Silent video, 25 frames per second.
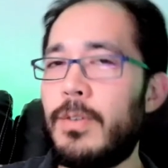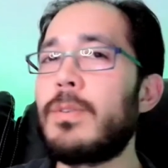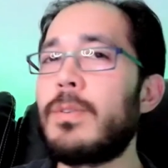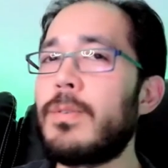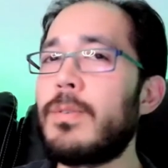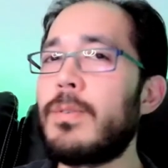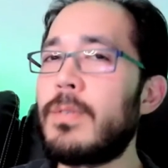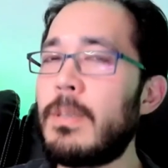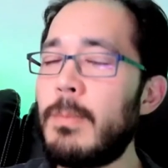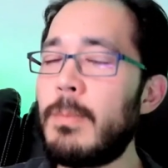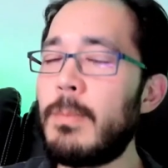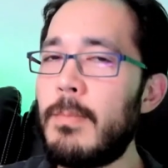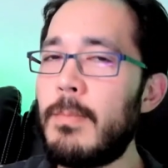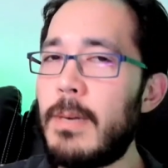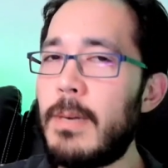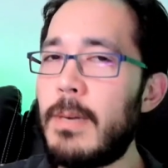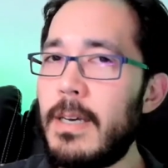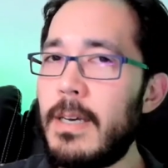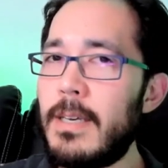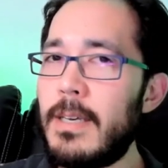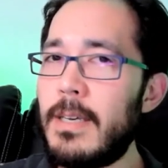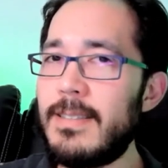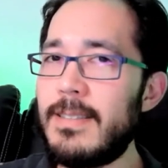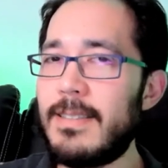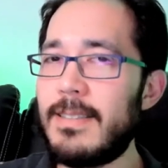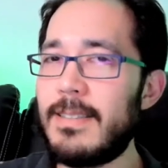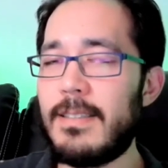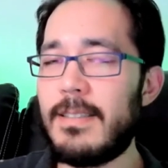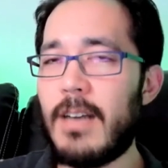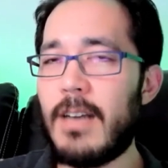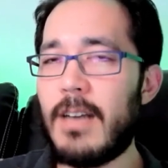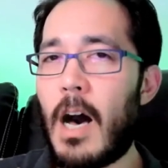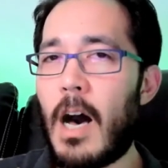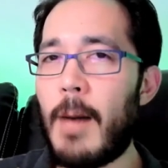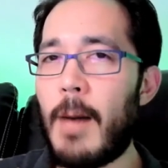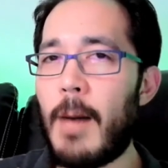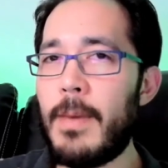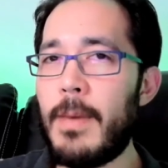So some of my
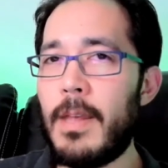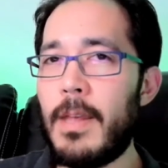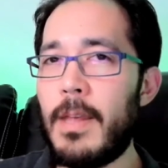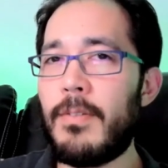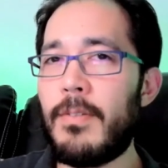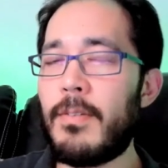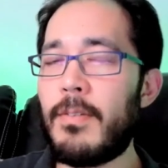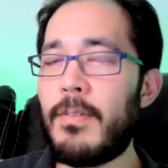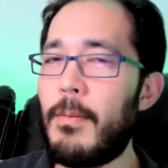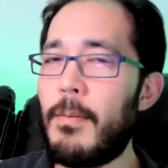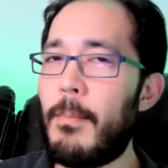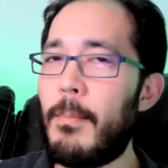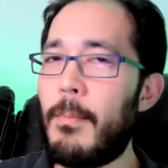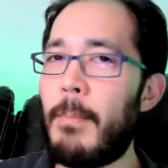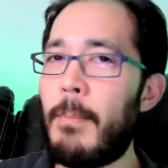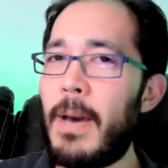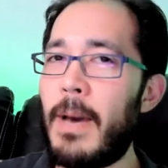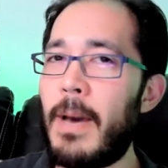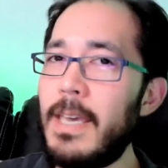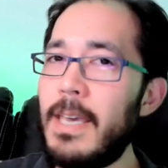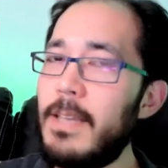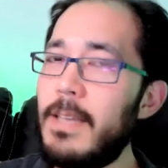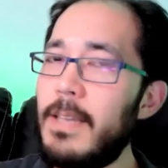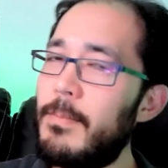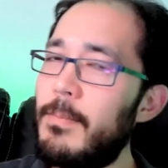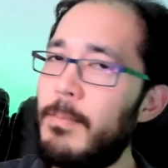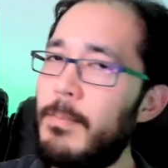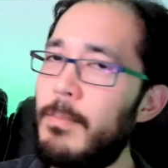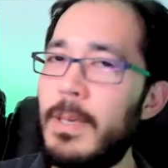comments might